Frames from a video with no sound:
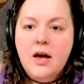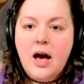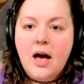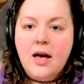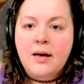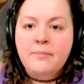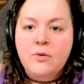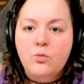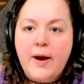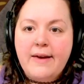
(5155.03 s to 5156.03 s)
Um
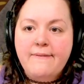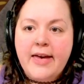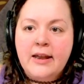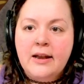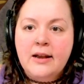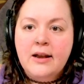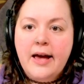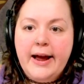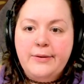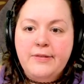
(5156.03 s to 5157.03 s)
Raven.
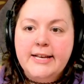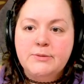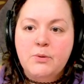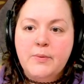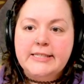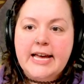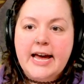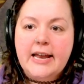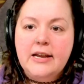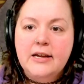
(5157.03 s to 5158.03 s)
I think is what we
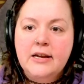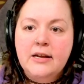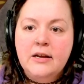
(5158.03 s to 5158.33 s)
said.